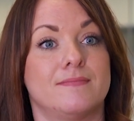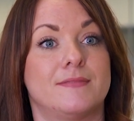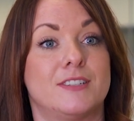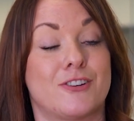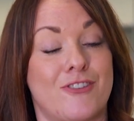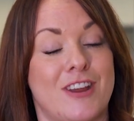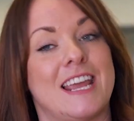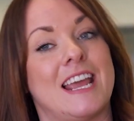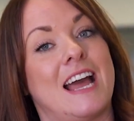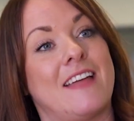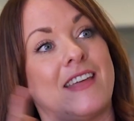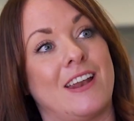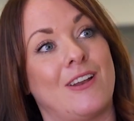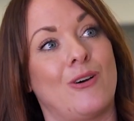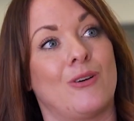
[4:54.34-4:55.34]
degree, and
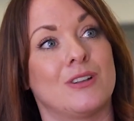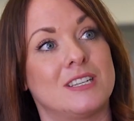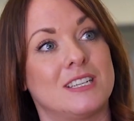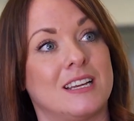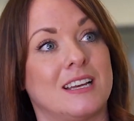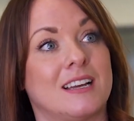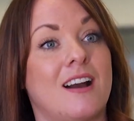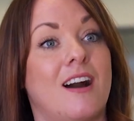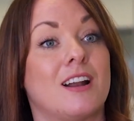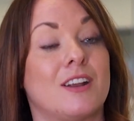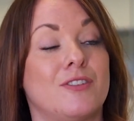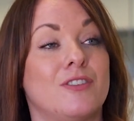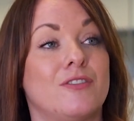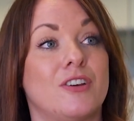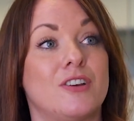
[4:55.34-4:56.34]
then on to
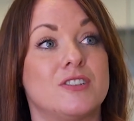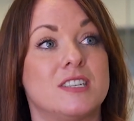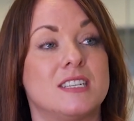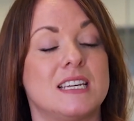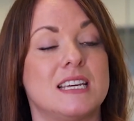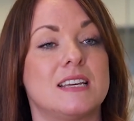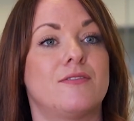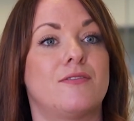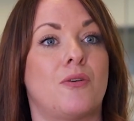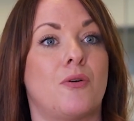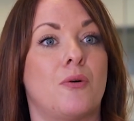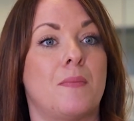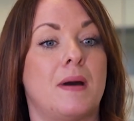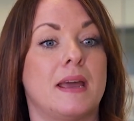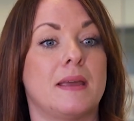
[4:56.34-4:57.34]
Cardiff University
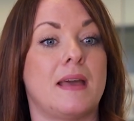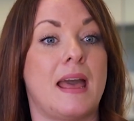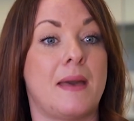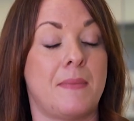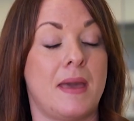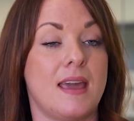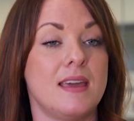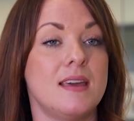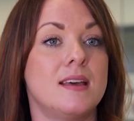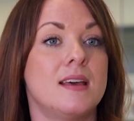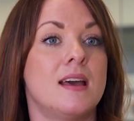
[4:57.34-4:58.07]
for my MA.